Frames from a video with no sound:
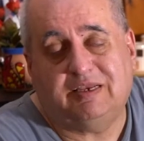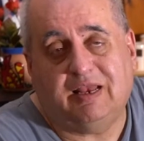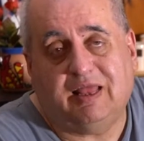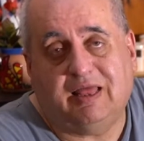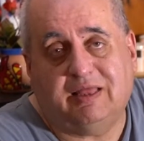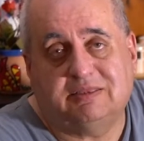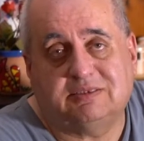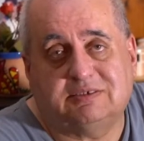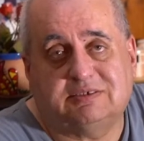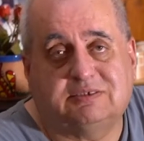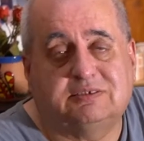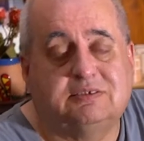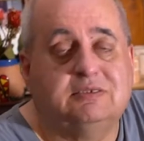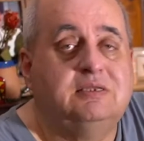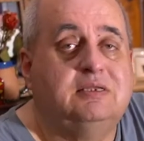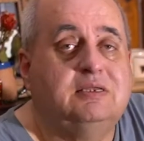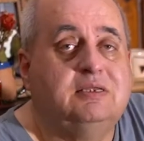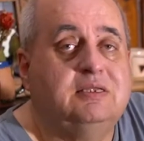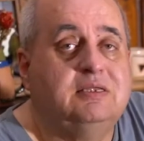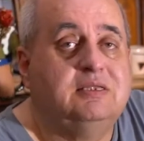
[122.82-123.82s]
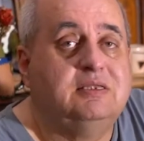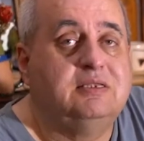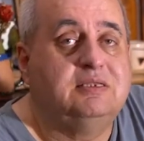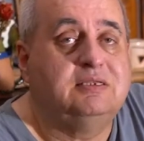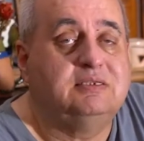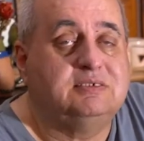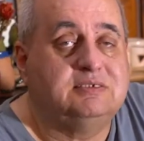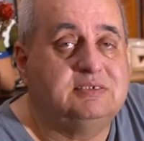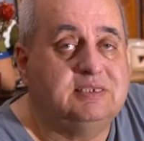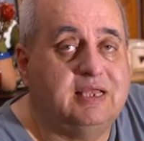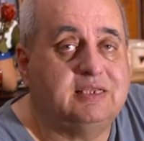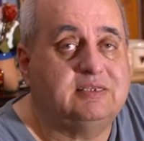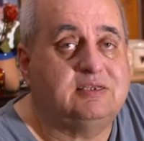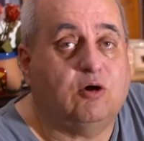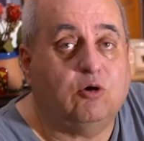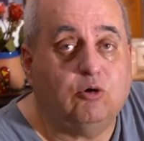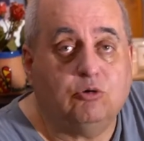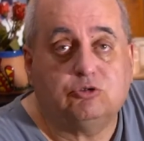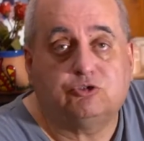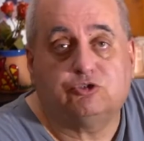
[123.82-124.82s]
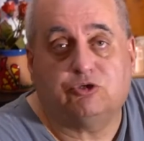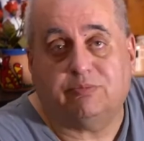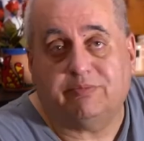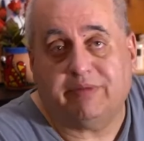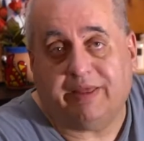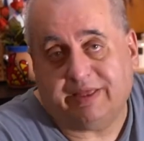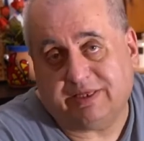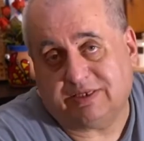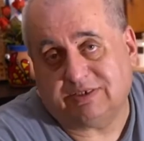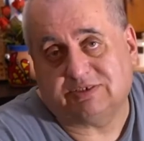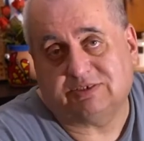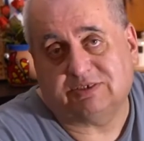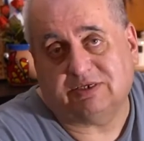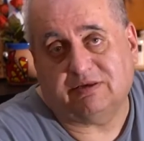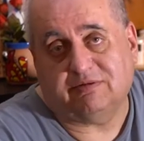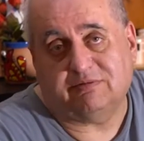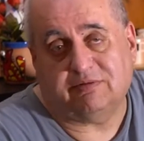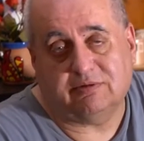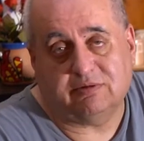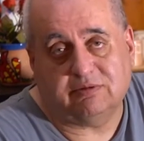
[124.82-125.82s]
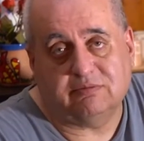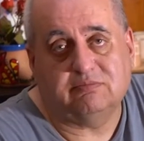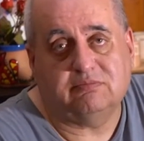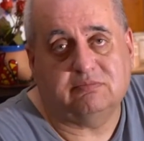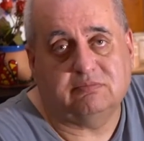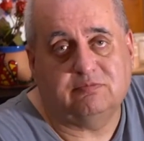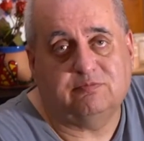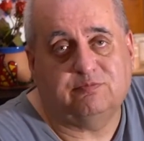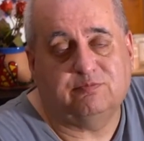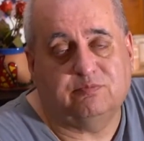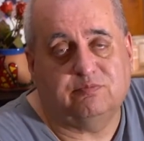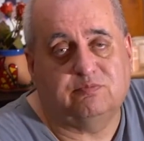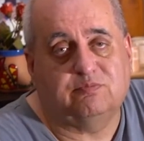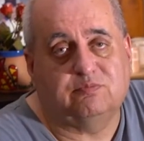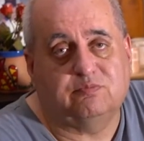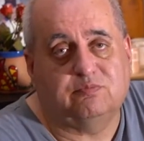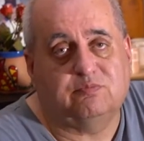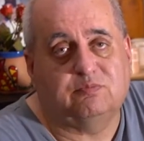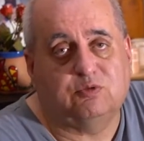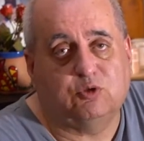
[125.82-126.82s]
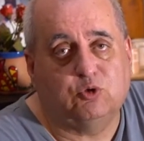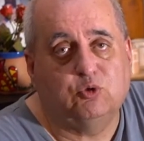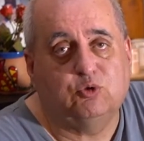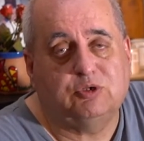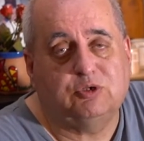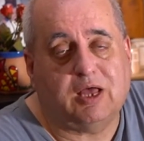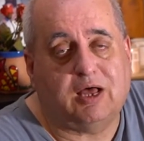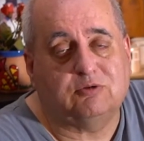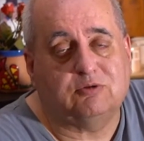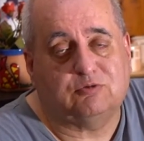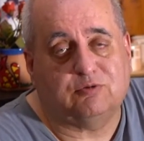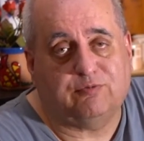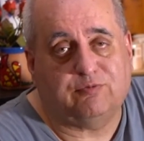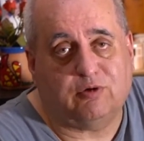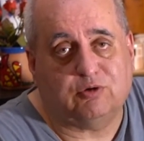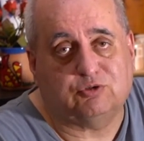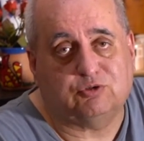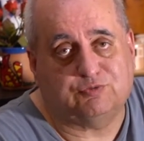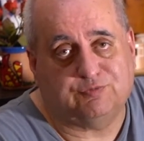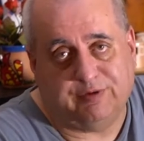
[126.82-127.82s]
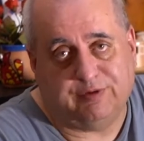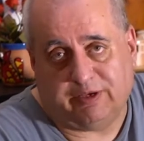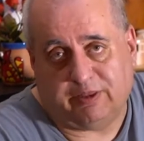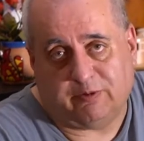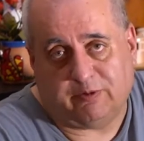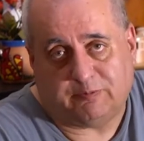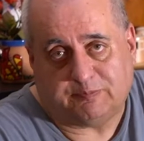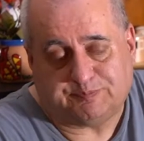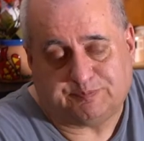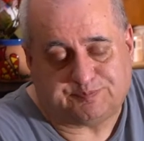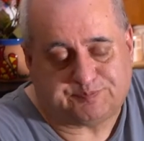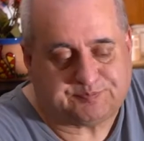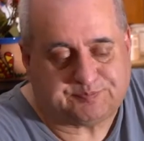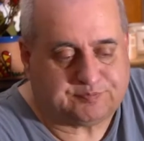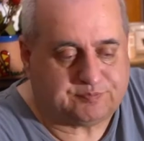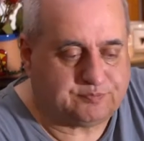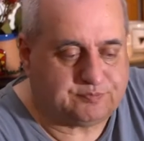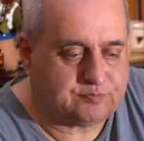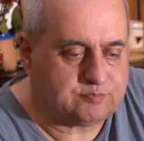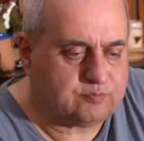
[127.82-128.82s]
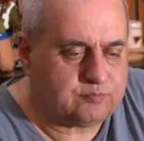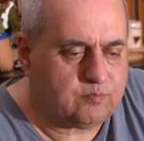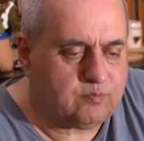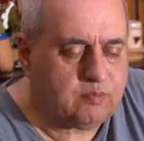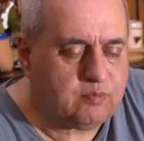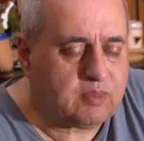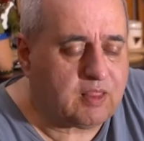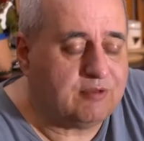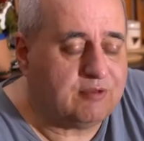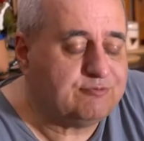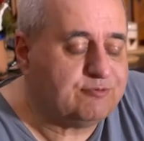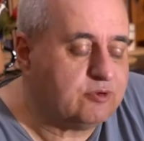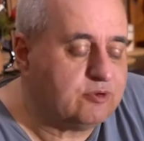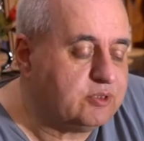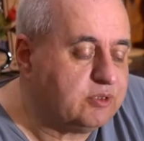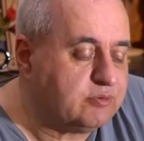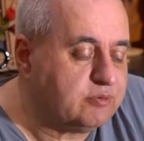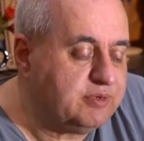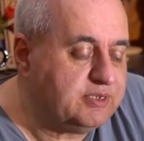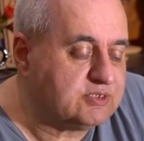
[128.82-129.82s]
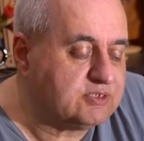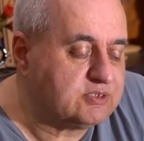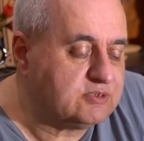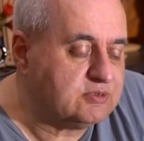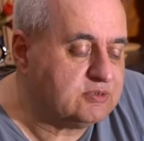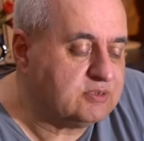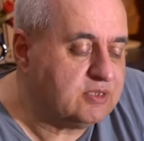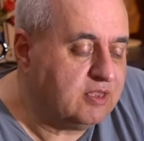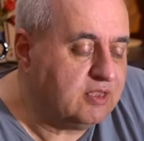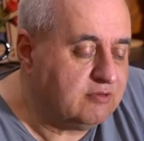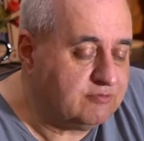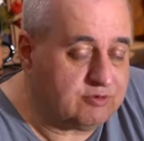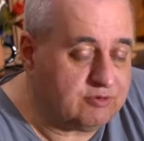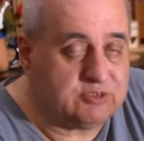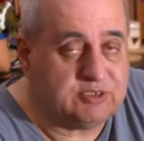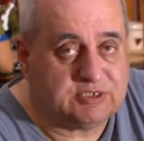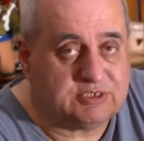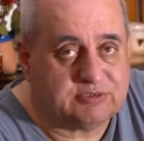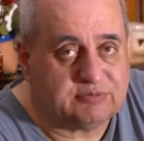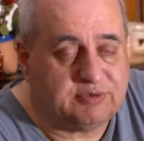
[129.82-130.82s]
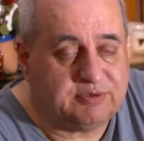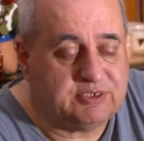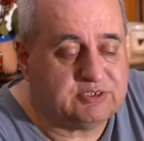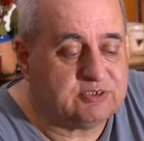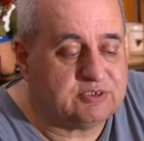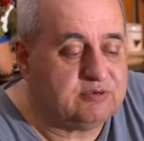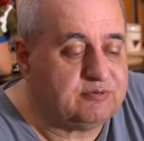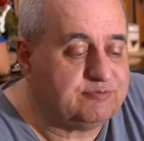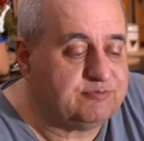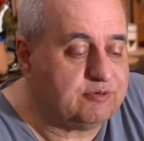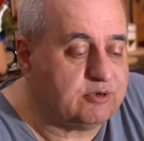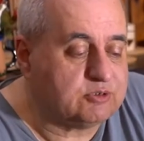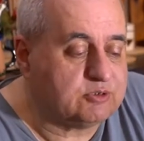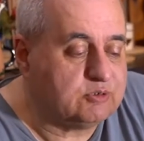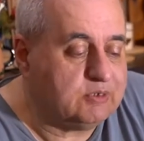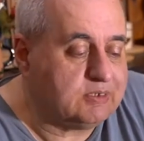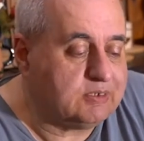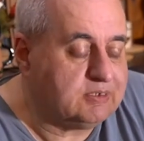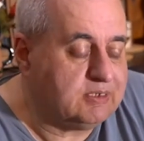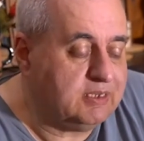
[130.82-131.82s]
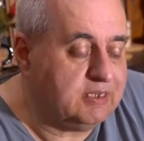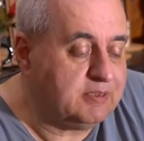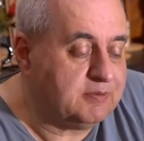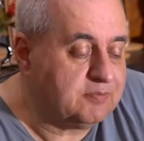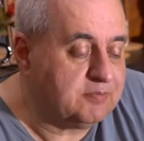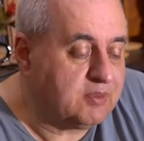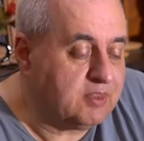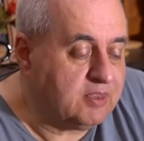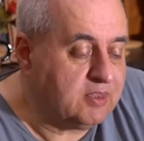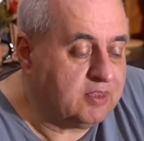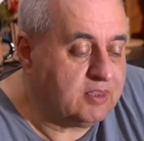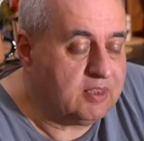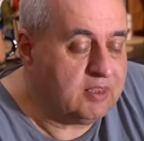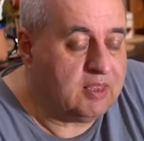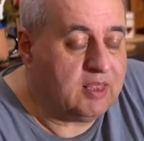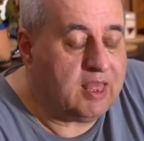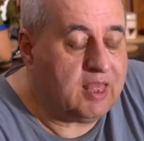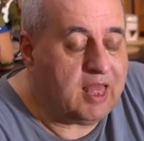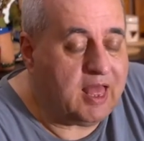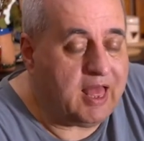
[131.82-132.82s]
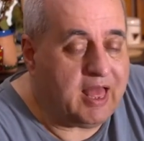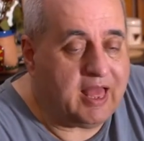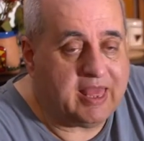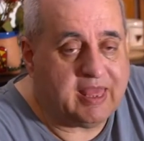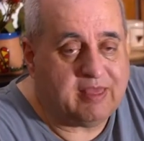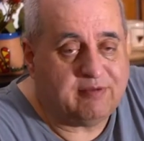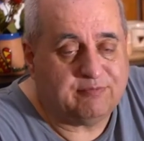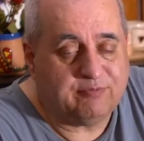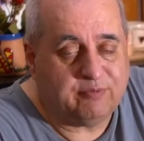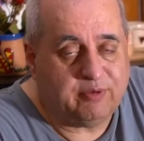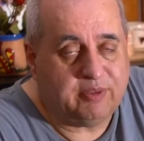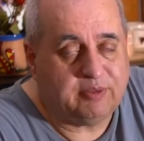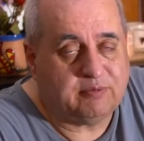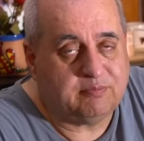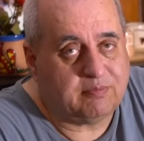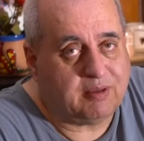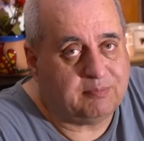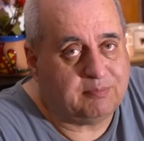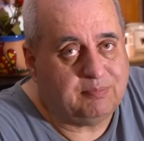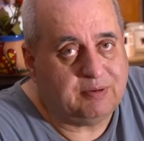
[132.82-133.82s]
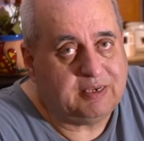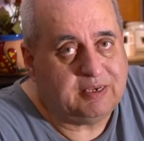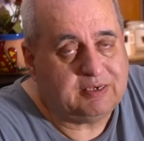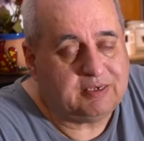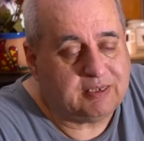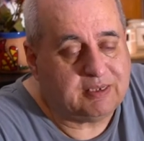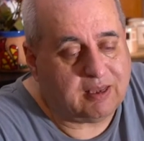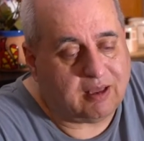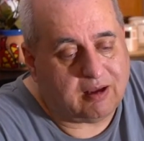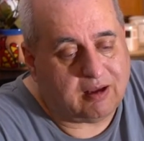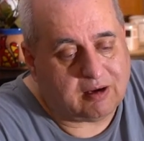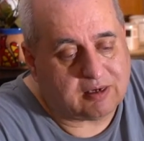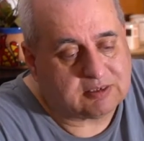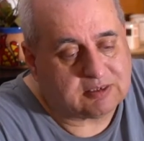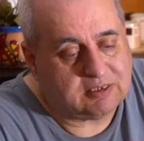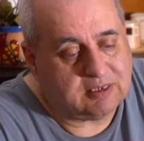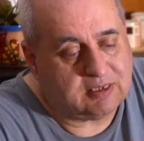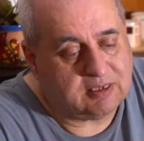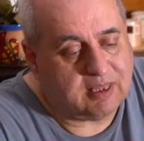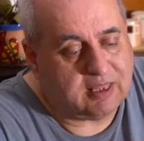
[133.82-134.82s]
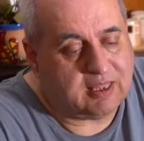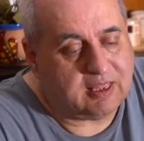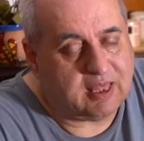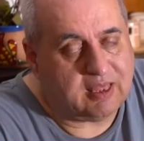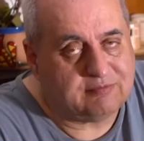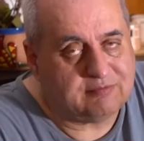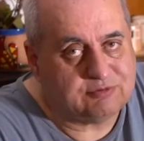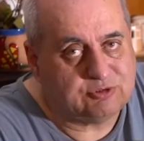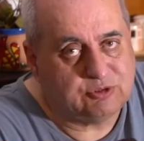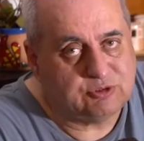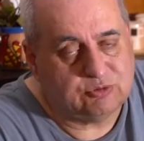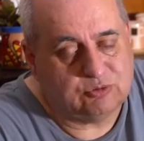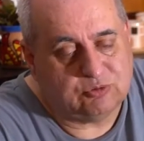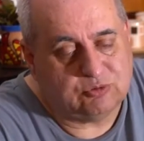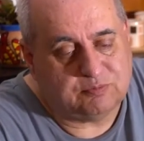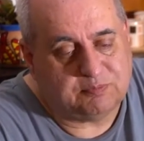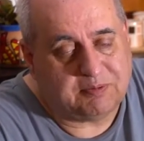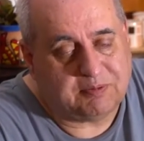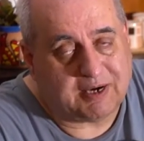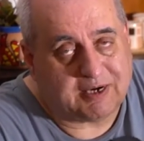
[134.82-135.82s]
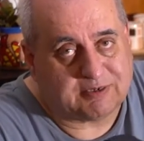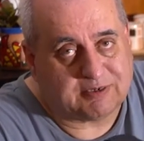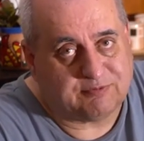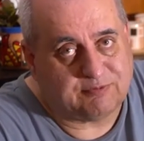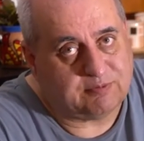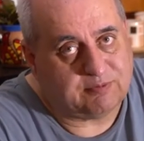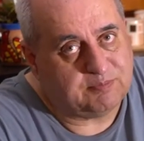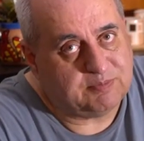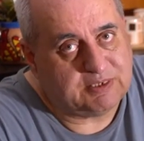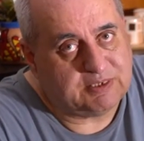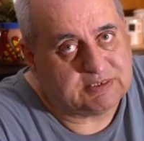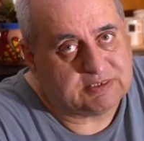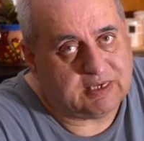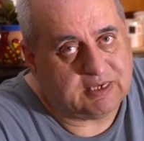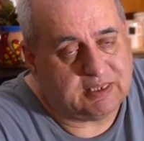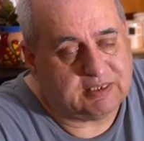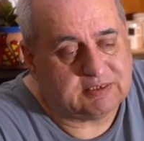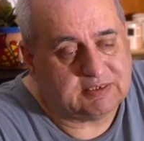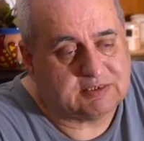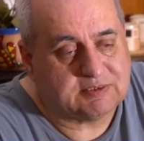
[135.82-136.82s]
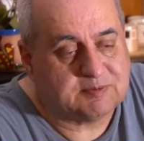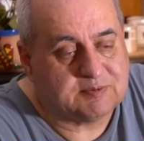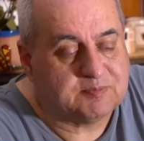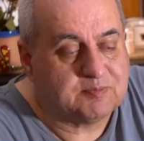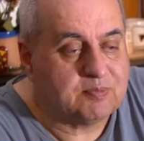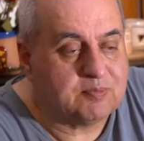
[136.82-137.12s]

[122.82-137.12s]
lens that also makes good autofocus video. And for this reason, unfortunately, I have, with my bleeding heart, I have to part from this lens.